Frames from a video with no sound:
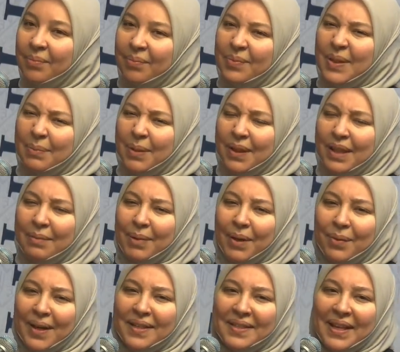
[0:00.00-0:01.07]
typically by
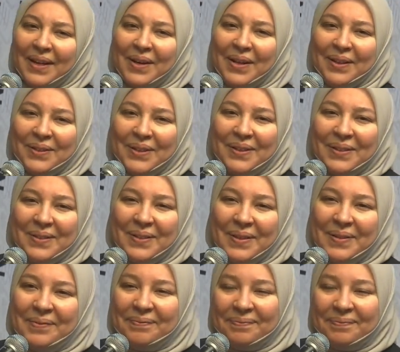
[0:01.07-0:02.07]
white psychologists.